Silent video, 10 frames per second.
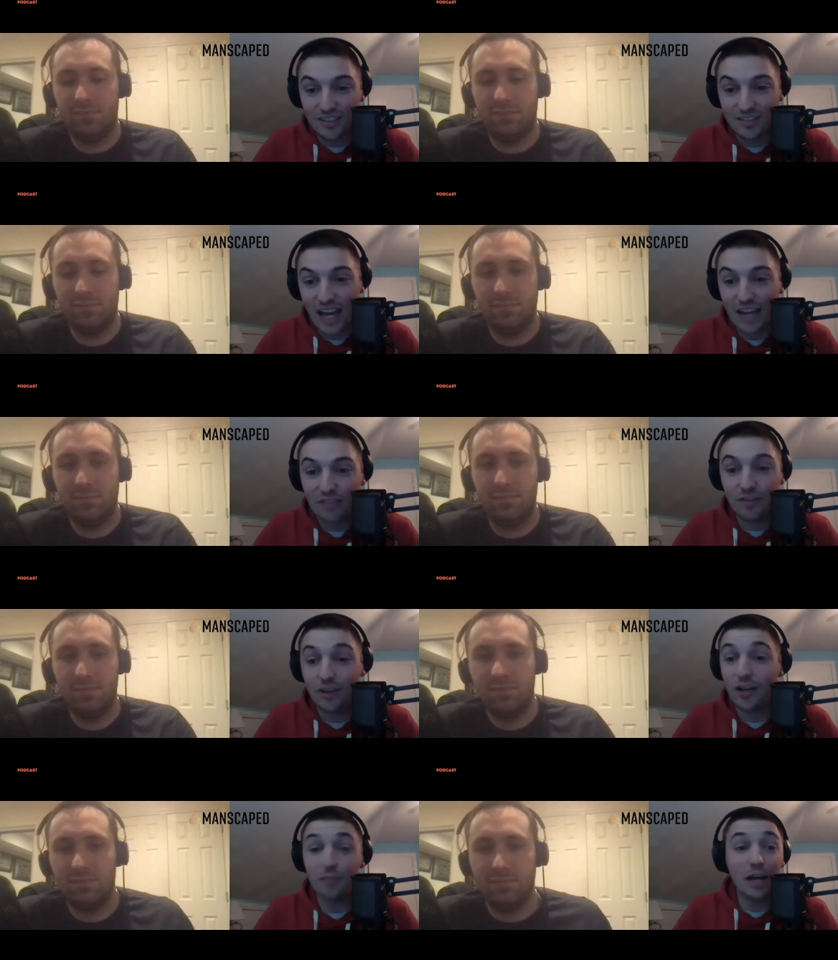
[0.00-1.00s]
Speaker 1: dead
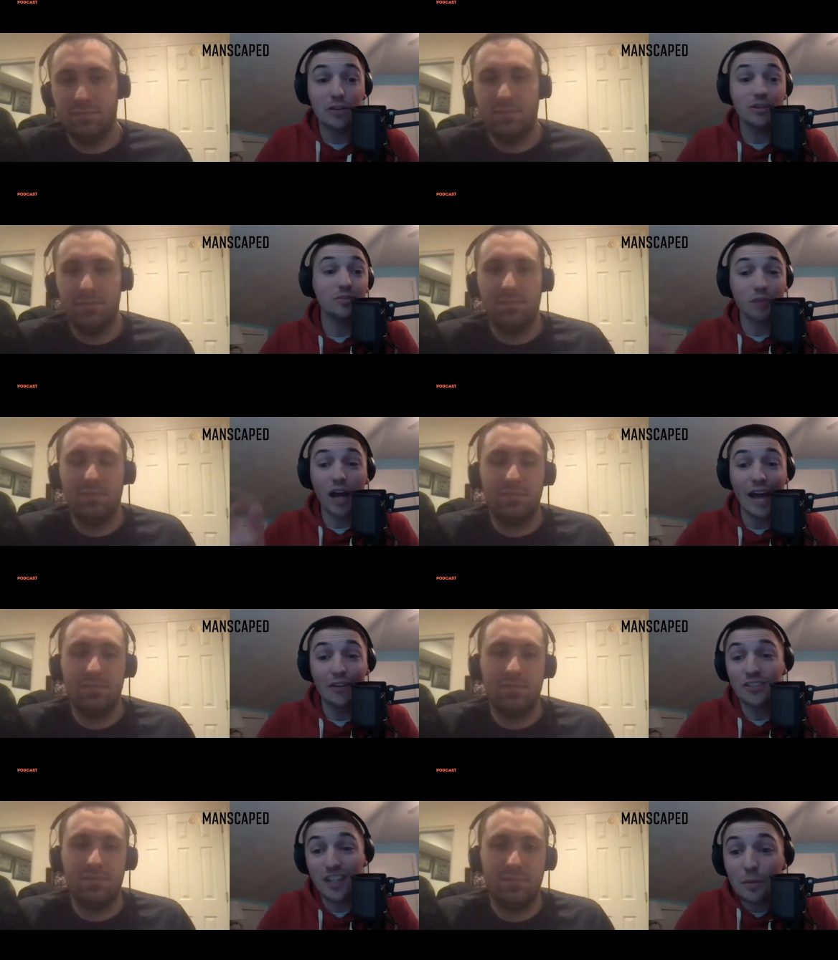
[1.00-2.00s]
failure. And mind you, there's pro- Al,
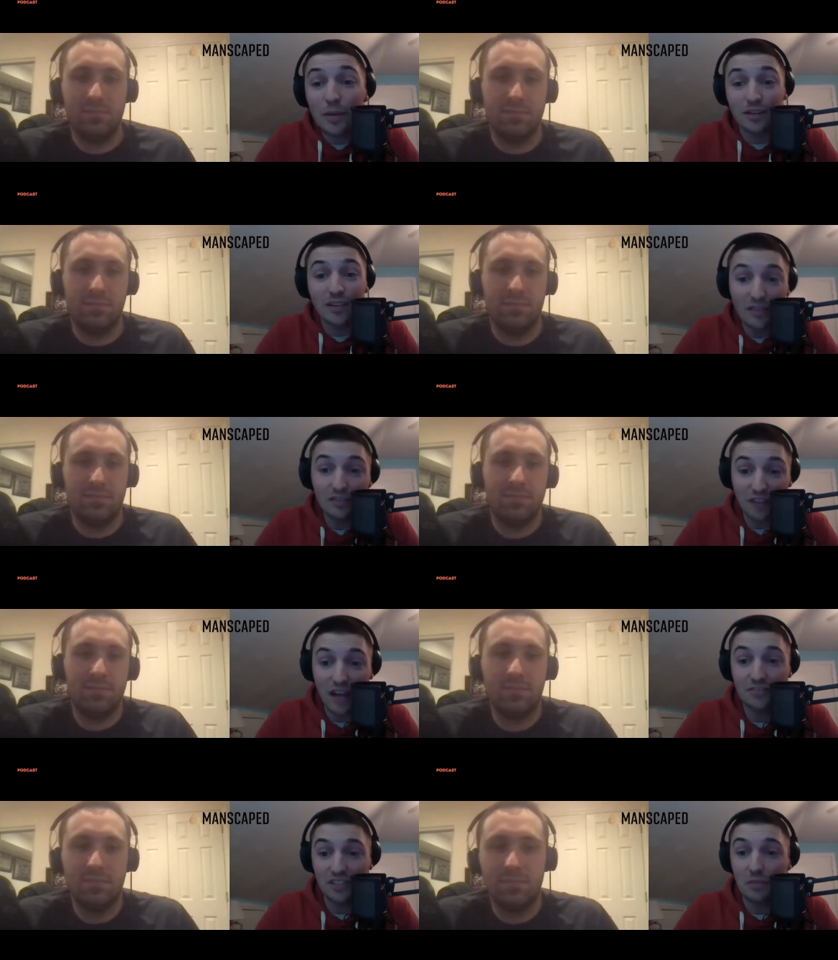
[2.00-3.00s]
there's going to be an eleven
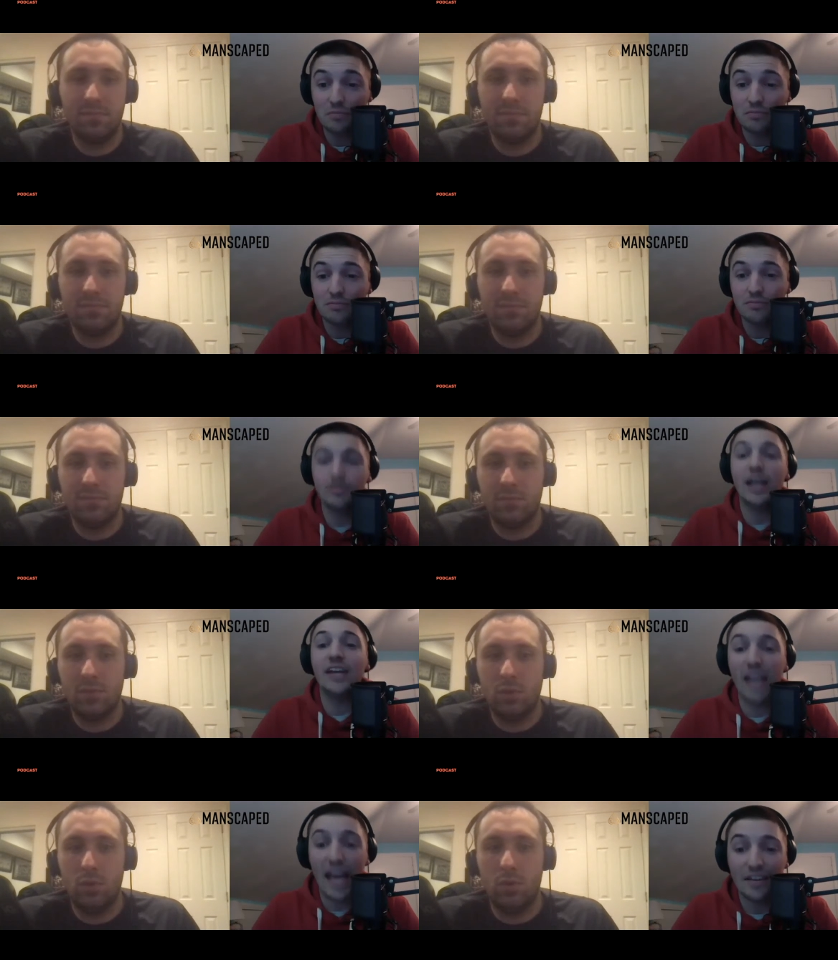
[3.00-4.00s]
five team in
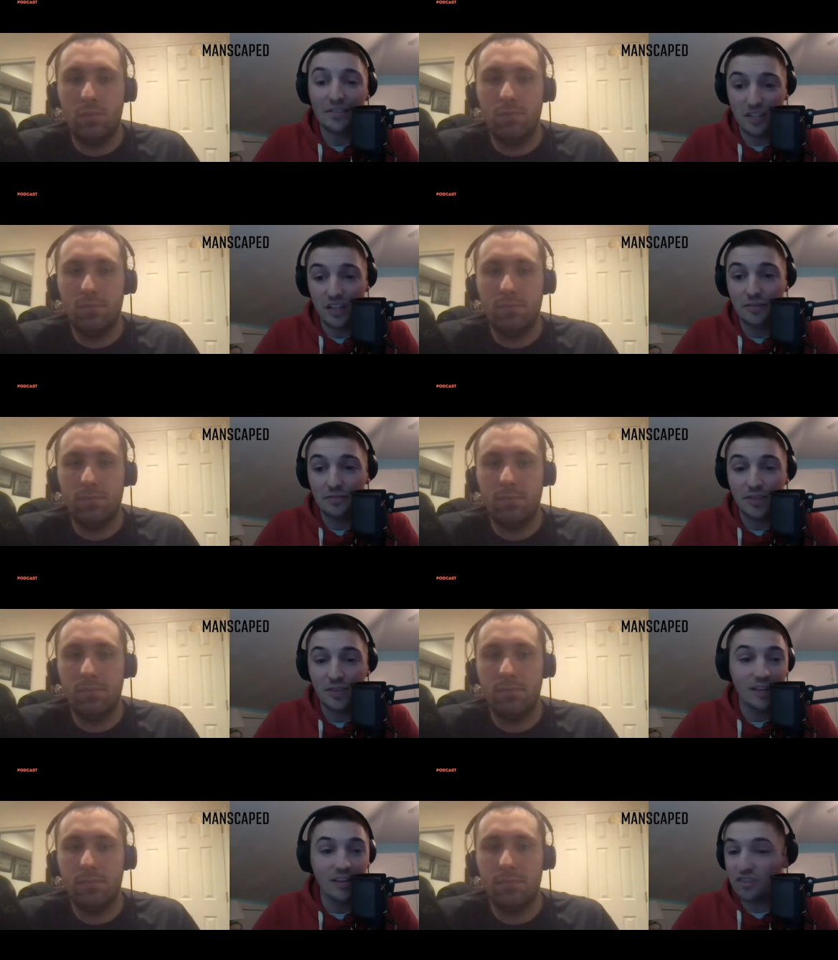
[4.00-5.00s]
the A F C
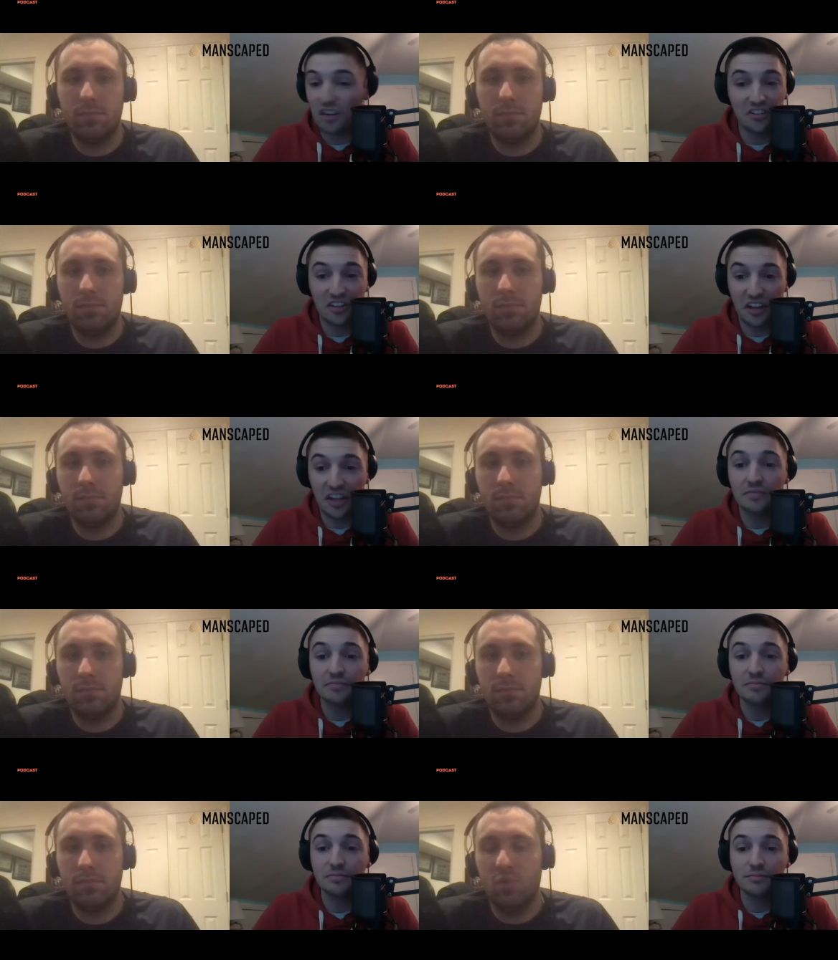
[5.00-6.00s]
that doesn't get in.
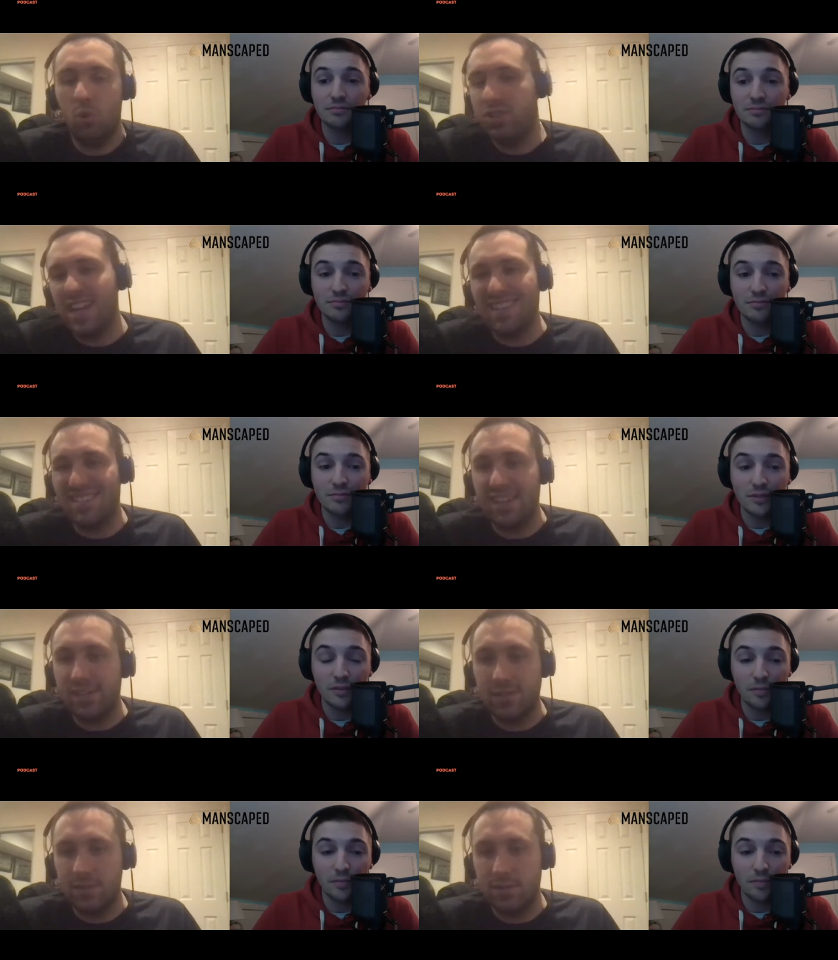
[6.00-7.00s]
Speaker 2: Or ten and
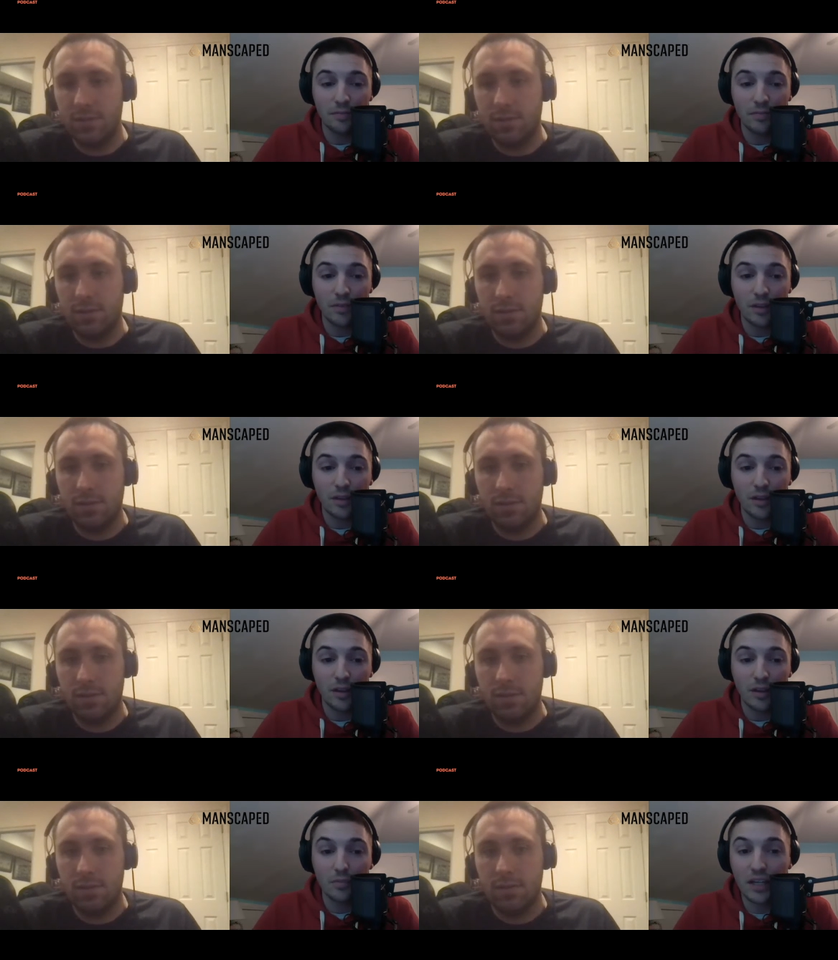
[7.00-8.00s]
six.
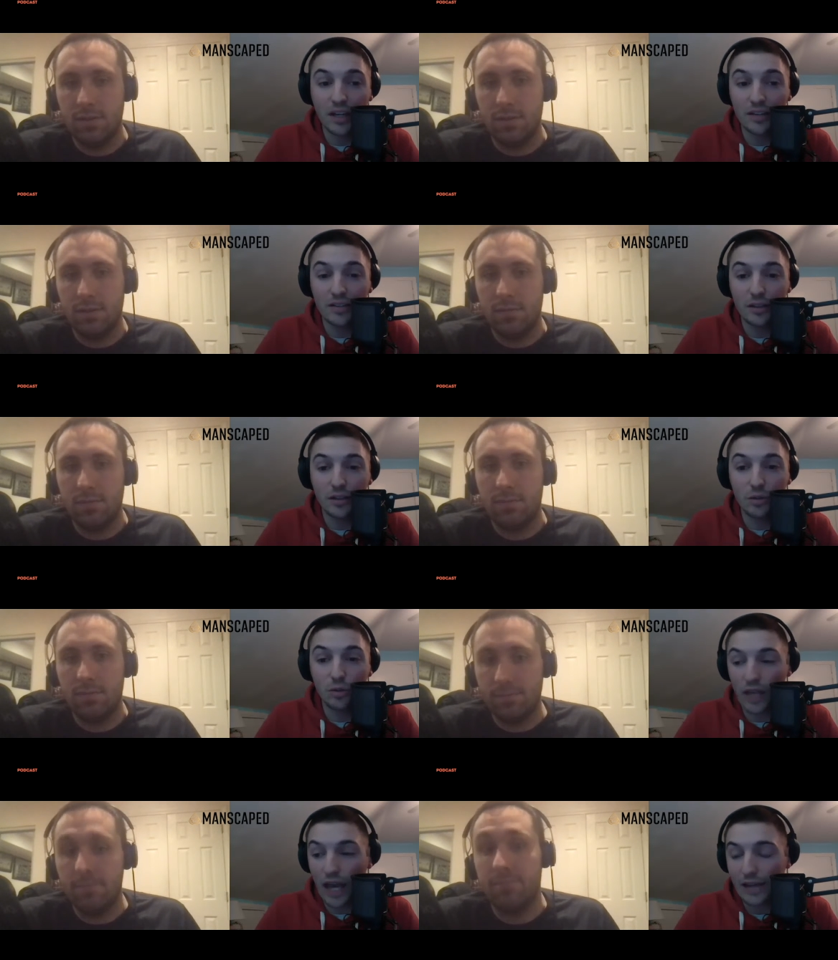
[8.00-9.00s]
Speaker 1: Because you
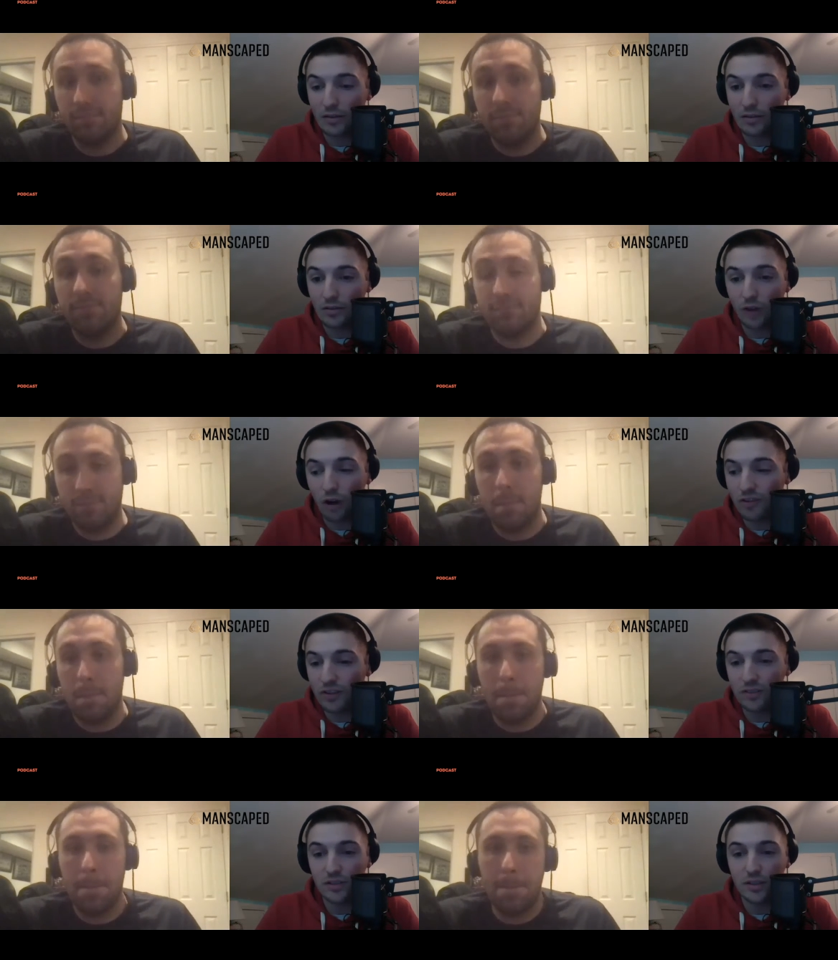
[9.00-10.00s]
look at
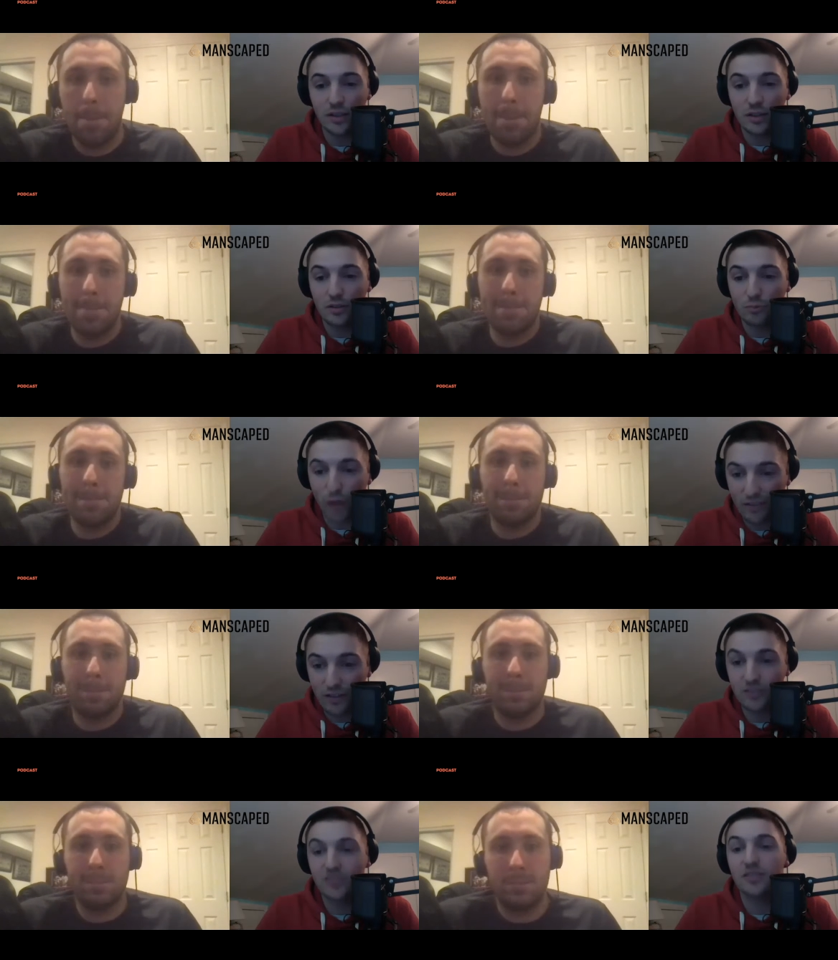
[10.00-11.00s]
Dolphins,
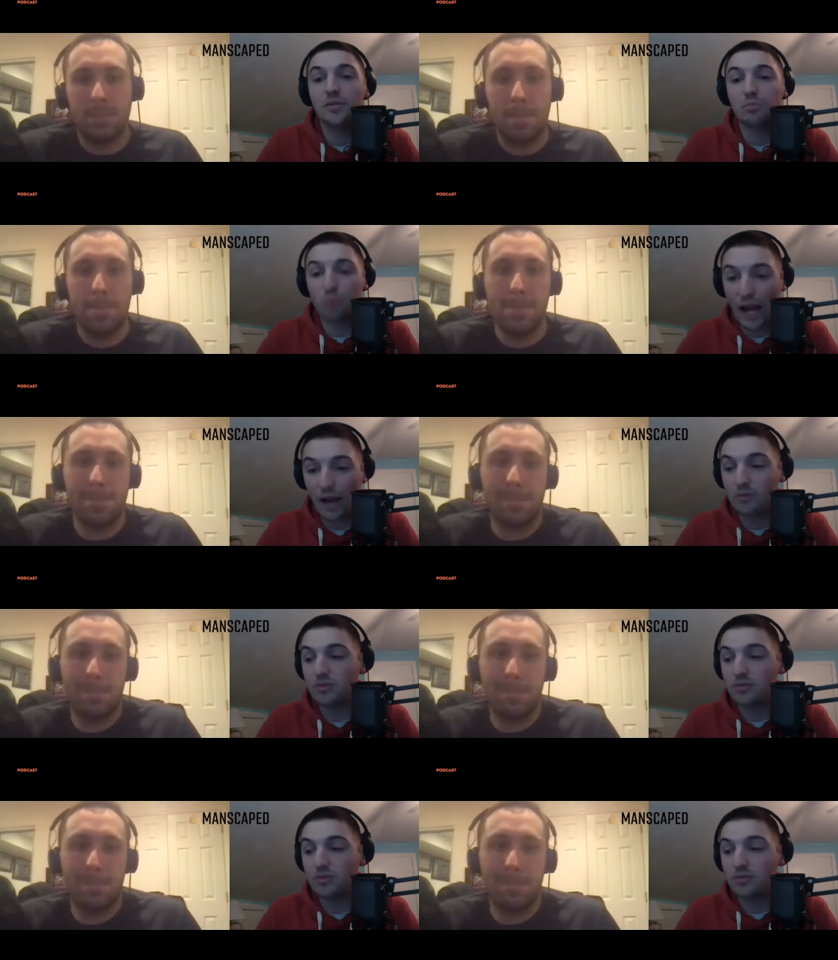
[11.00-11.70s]
Ravens, Browns,